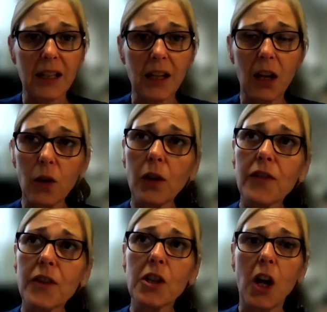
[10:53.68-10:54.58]
And a lot
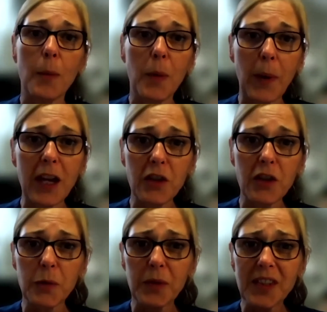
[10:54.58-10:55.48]
of the time the
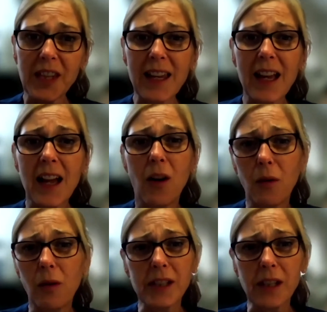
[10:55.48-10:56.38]
patients would say,
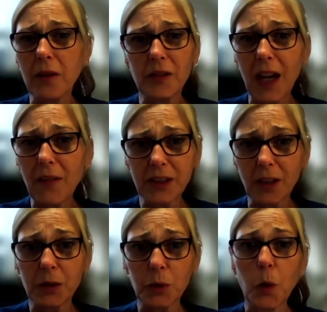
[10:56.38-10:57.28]
or it's ever
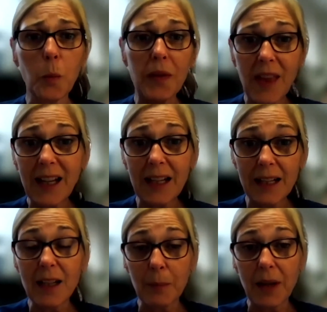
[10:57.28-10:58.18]
so sore when they're
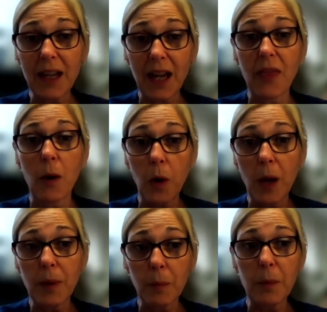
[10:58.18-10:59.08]
cleaning me and they're
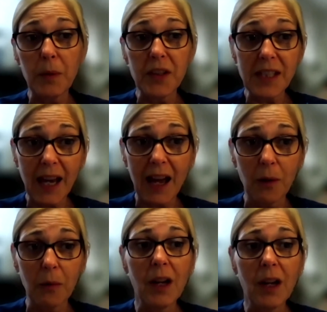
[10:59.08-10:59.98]
wiping me with a
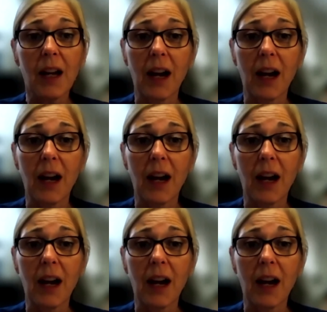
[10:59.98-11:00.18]
towel.